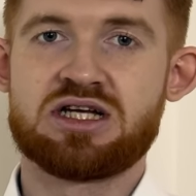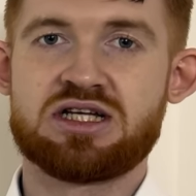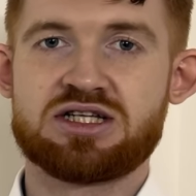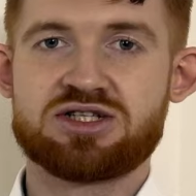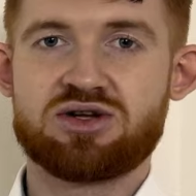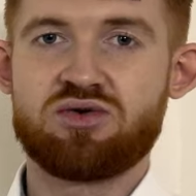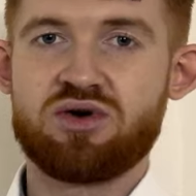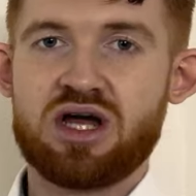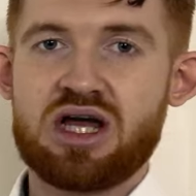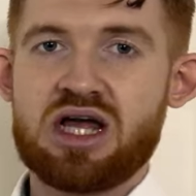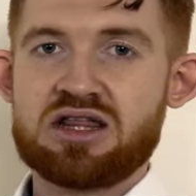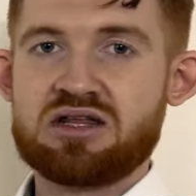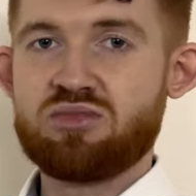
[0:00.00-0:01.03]
So
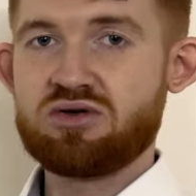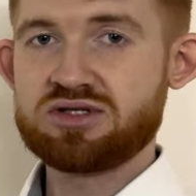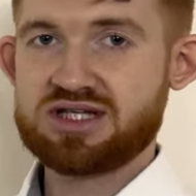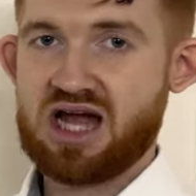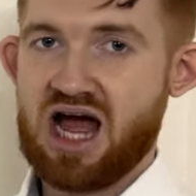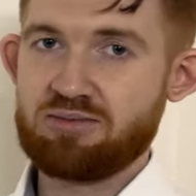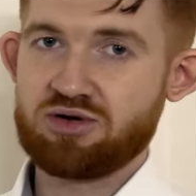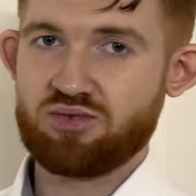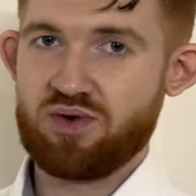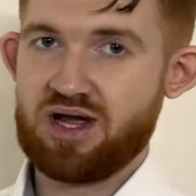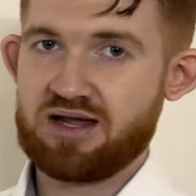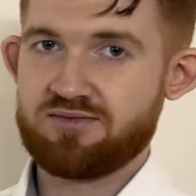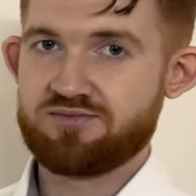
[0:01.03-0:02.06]
the most common
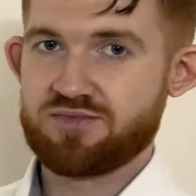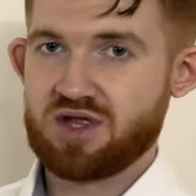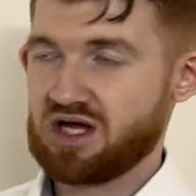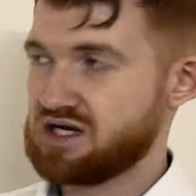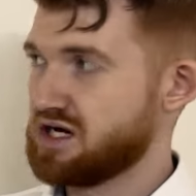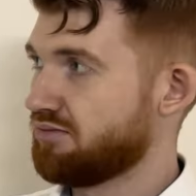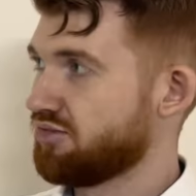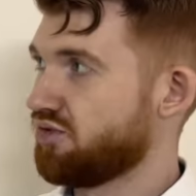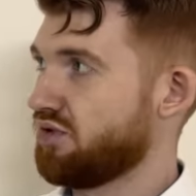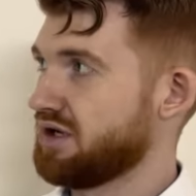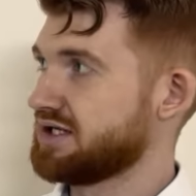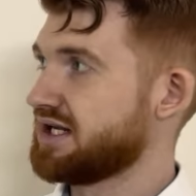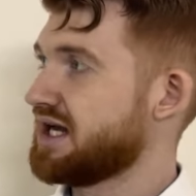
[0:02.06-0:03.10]
way, number
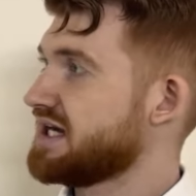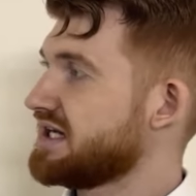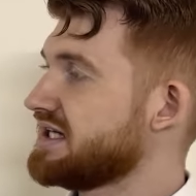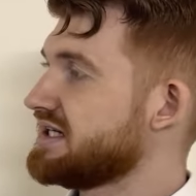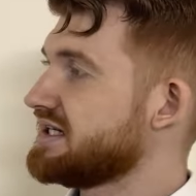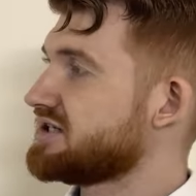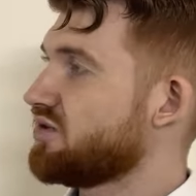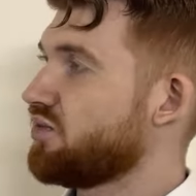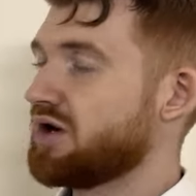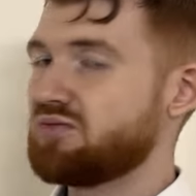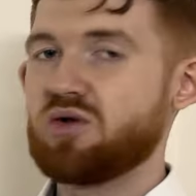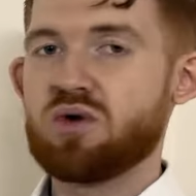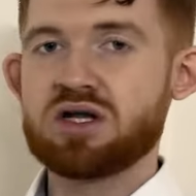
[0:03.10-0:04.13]
one, is when
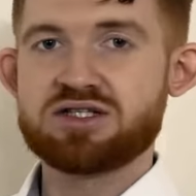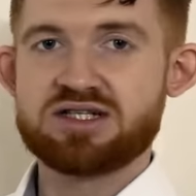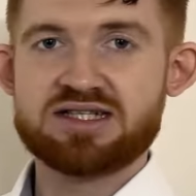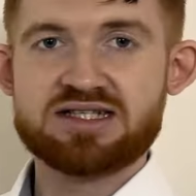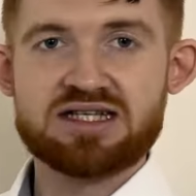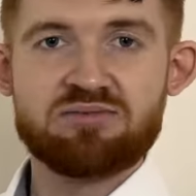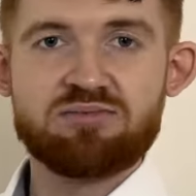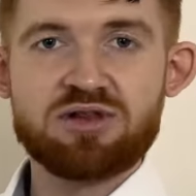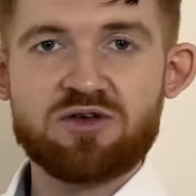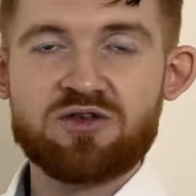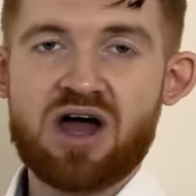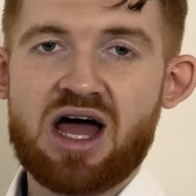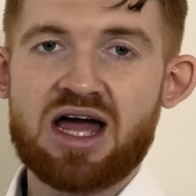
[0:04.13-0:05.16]
we want to
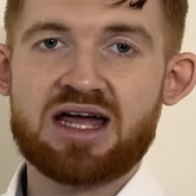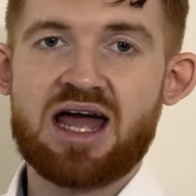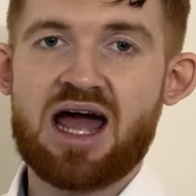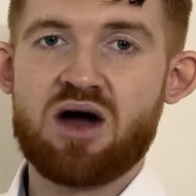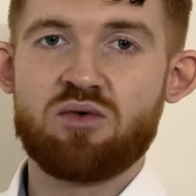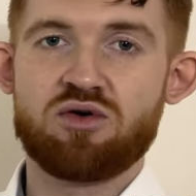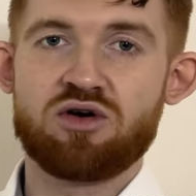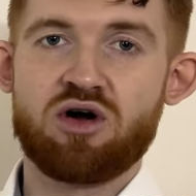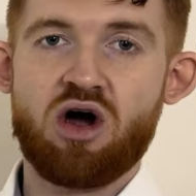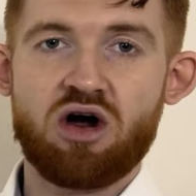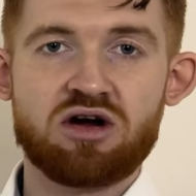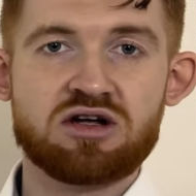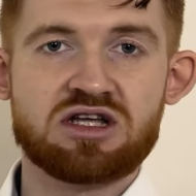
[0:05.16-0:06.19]
simplify our
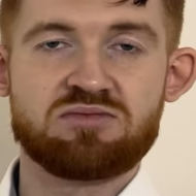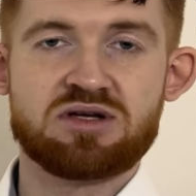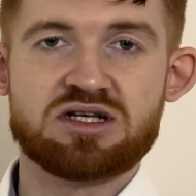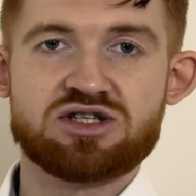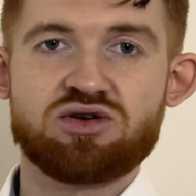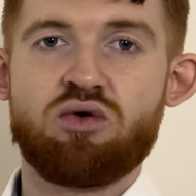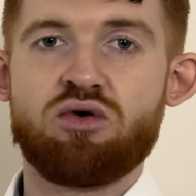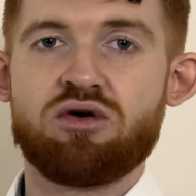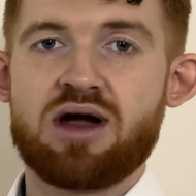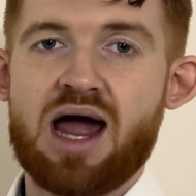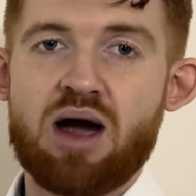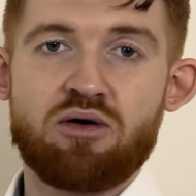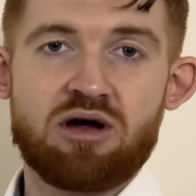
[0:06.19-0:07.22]
argument or
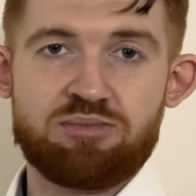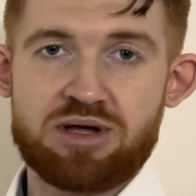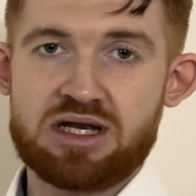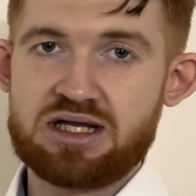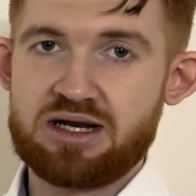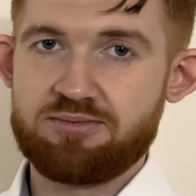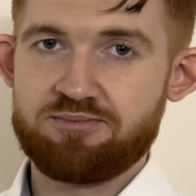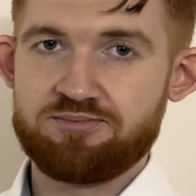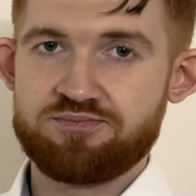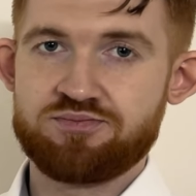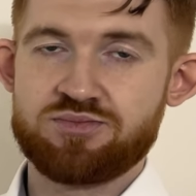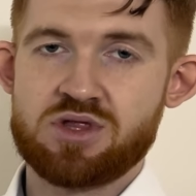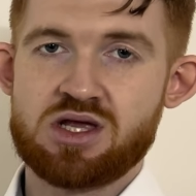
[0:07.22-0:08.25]
our opinion.
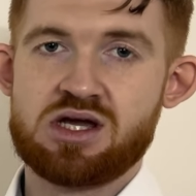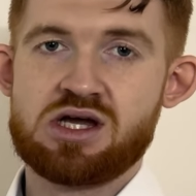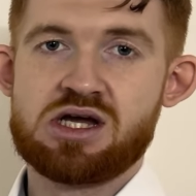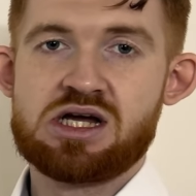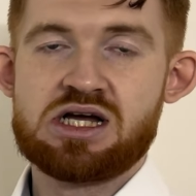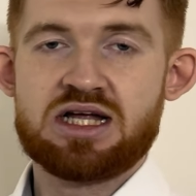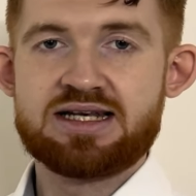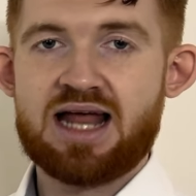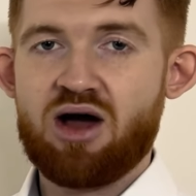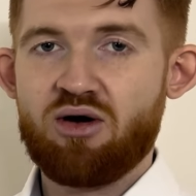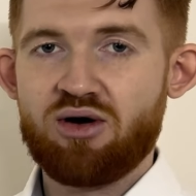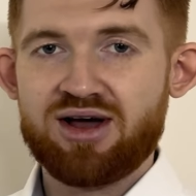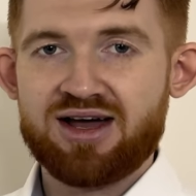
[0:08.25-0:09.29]

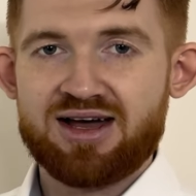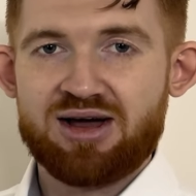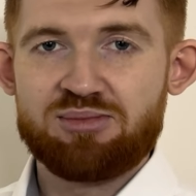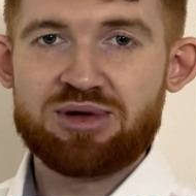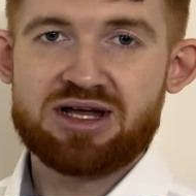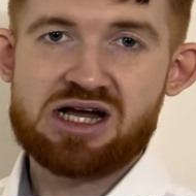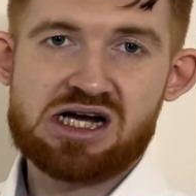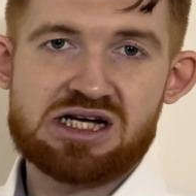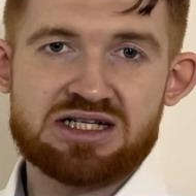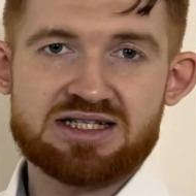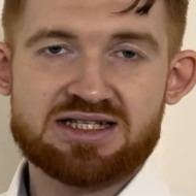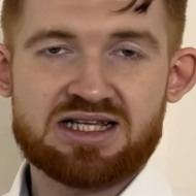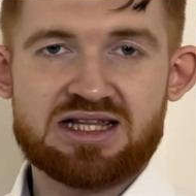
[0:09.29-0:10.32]
Now,
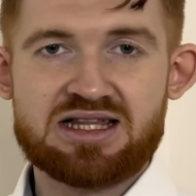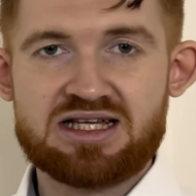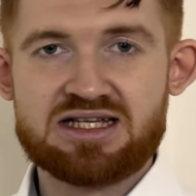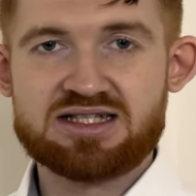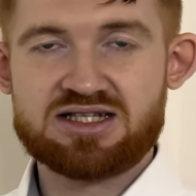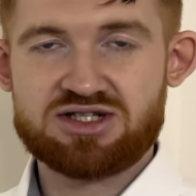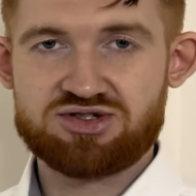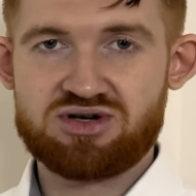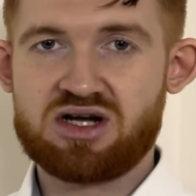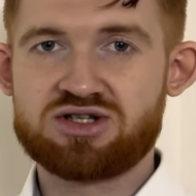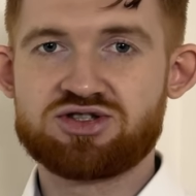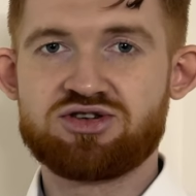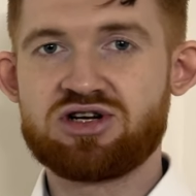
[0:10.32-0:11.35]
because this
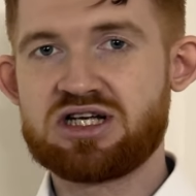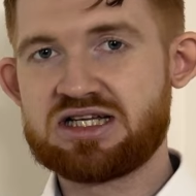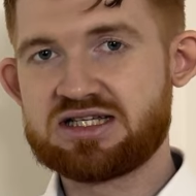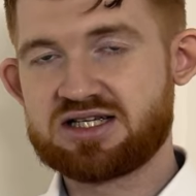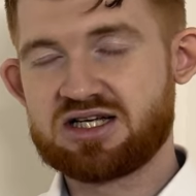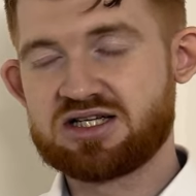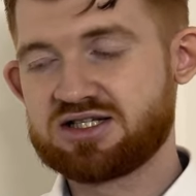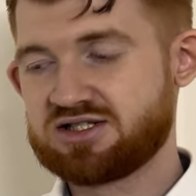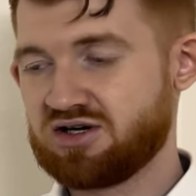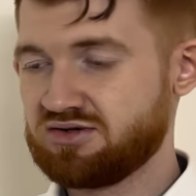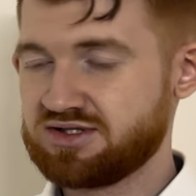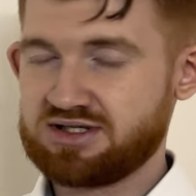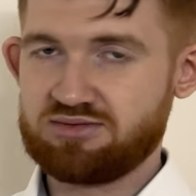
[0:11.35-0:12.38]
structure is
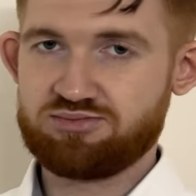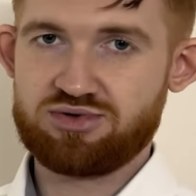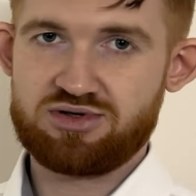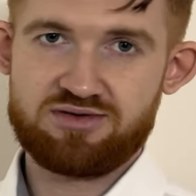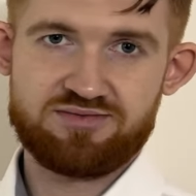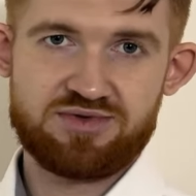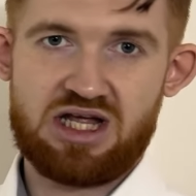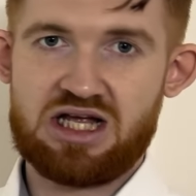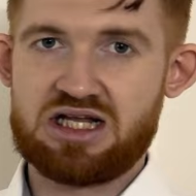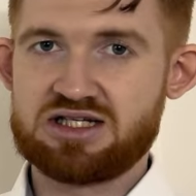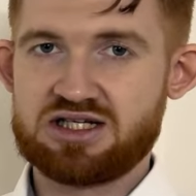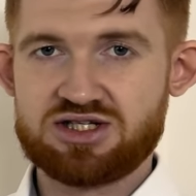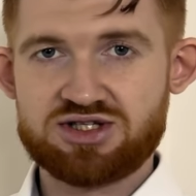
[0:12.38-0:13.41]
so simple
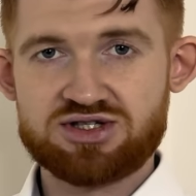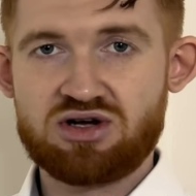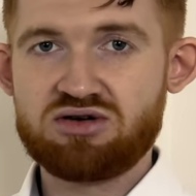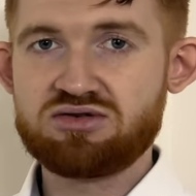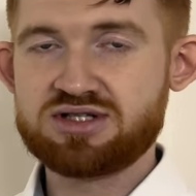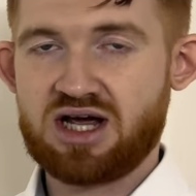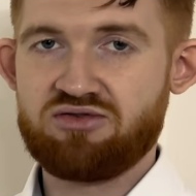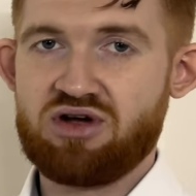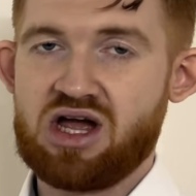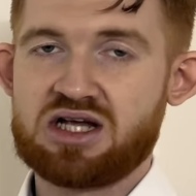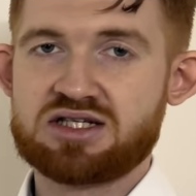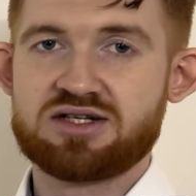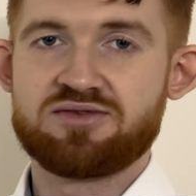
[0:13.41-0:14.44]
and so
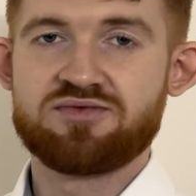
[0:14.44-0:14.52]
direct,